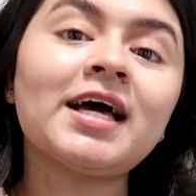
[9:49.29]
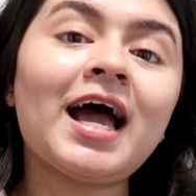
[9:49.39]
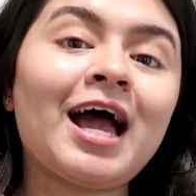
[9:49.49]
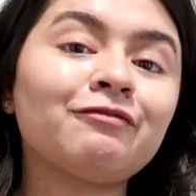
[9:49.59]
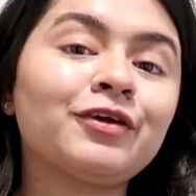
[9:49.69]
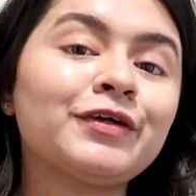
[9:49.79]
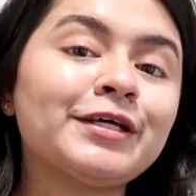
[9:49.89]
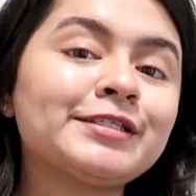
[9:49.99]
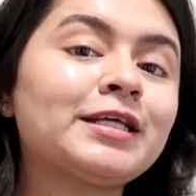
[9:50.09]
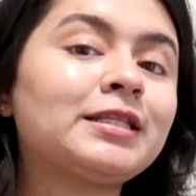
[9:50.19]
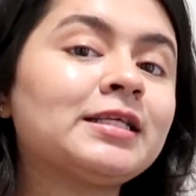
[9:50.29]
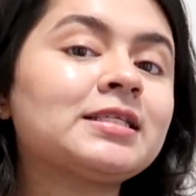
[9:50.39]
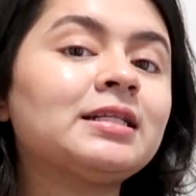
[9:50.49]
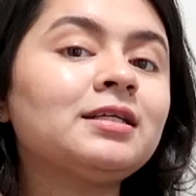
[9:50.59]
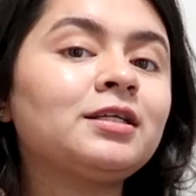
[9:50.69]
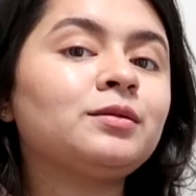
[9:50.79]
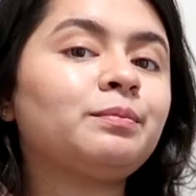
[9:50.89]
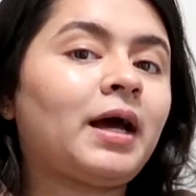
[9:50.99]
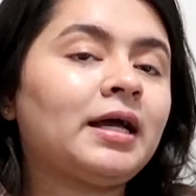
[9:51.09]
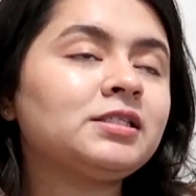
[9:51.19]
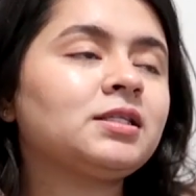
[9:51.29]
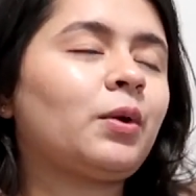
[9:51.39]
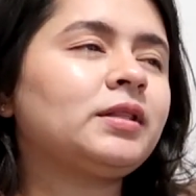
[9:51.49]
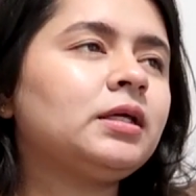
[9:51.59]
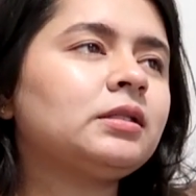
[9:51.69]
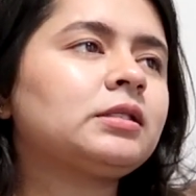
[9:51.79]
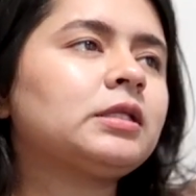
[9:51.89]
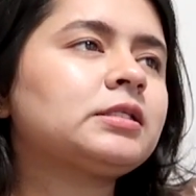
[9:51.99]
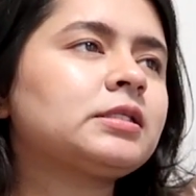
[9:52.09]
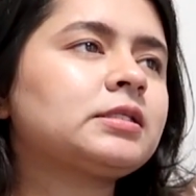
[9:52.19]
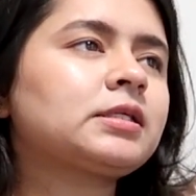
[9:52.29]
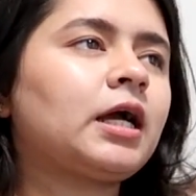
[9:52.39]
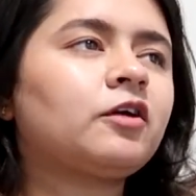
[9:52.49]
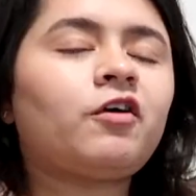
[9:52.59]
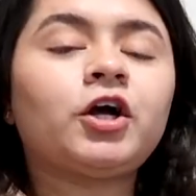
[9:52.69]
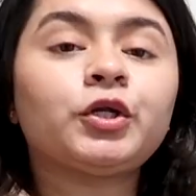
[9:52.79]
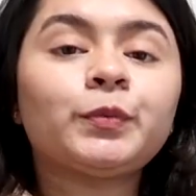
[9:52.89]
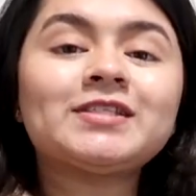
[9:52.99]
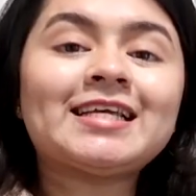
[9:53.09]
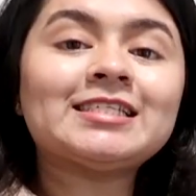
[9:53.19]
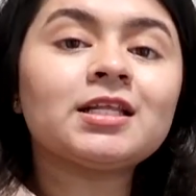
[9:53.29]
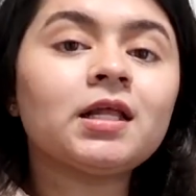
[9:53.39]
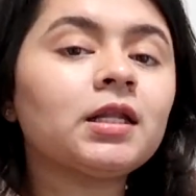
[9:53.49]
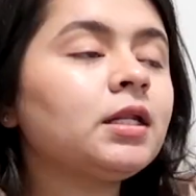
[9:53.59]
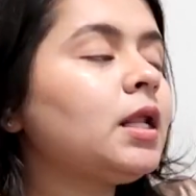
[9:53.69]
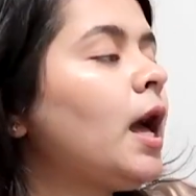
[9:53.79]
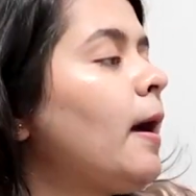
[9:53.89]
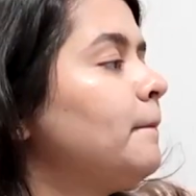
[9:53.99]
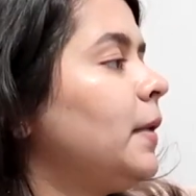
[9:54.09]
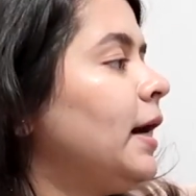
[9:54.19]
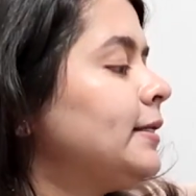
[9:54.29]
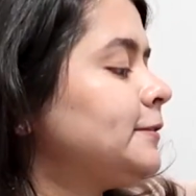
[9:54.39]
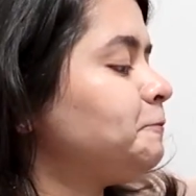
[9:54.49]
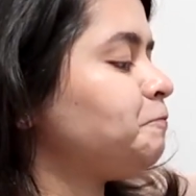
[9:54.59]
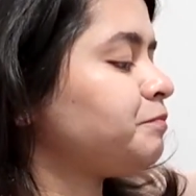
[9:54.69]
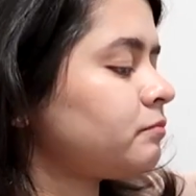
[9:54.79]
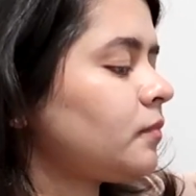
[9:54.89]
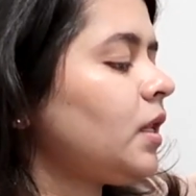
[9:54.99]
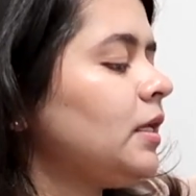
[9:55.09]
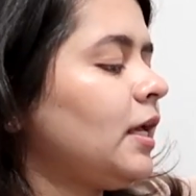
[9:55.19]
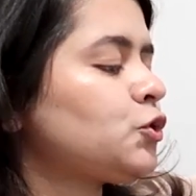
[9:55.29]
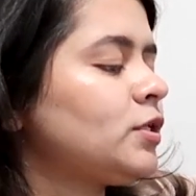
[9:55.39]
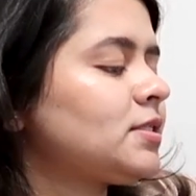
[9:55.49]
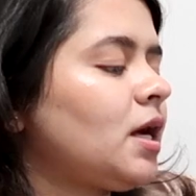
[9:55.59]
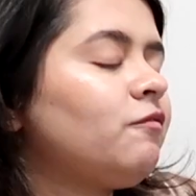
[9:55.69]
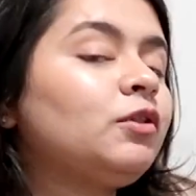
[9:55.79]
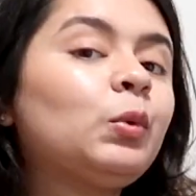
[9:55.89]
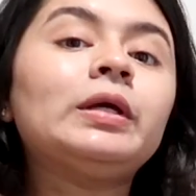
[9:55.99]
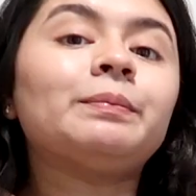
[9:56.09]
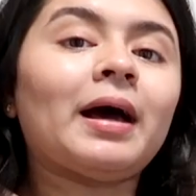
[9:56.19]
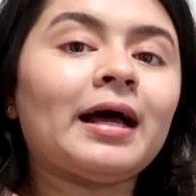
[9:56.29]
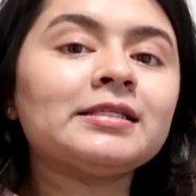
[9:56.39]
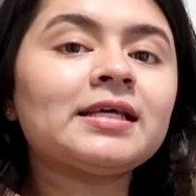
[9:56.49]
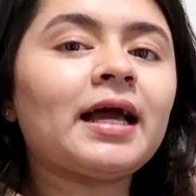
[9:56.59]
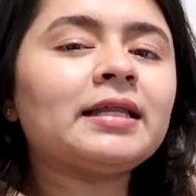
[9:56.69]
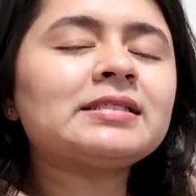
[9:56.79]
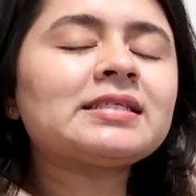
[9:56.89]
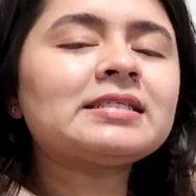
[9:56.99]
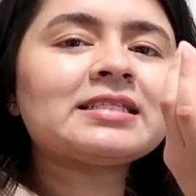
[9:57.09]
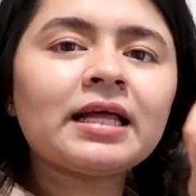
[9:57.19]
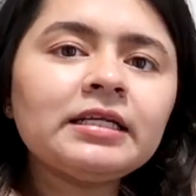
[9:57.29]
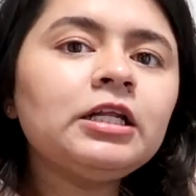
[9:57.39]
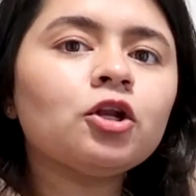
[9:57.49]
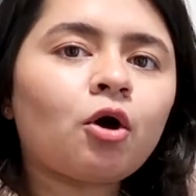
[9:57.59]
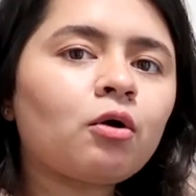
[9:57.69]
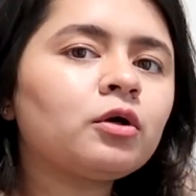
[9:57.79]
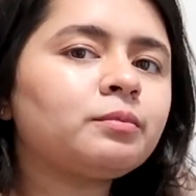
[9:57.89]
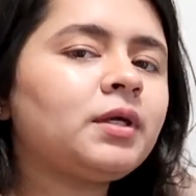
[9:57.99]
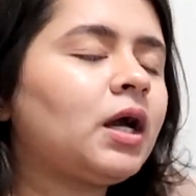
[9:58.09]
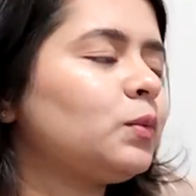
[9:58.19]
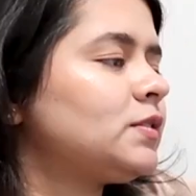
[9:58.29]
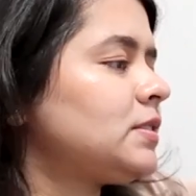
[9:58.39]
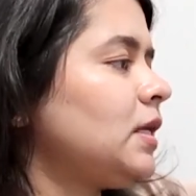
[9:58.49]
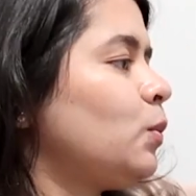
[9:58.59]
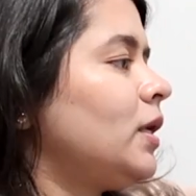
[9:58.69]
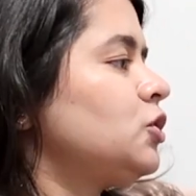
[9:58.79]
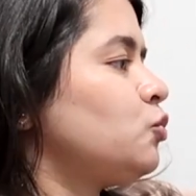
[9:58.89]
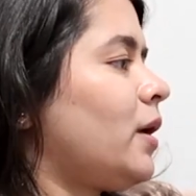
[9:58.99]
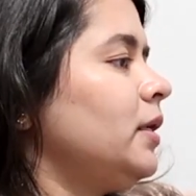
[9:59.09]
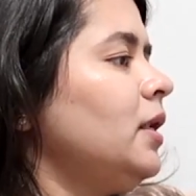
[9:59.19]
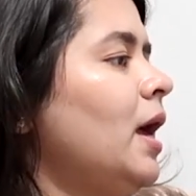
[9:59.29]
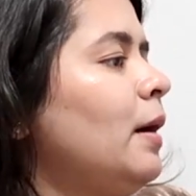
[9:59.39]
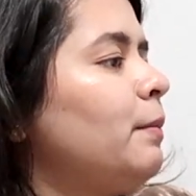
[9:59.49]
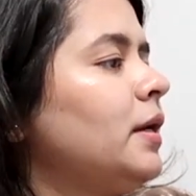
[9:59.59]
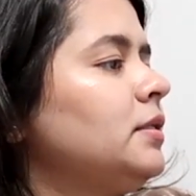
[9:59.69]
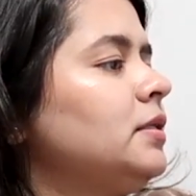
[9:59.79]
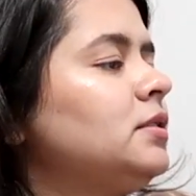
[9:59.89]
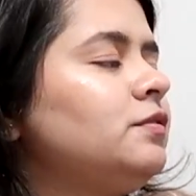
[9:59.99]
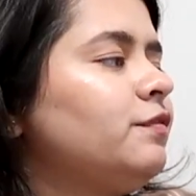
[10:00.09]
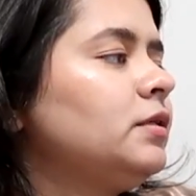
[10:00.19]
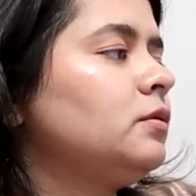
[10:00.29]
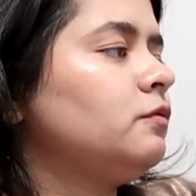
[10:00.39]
I have here is this linen pant. Now I think that this is kind of 100% linen, but yeah, so it's a flowy pant and it's slightly long on me, I would say, when I tried it, but it did fit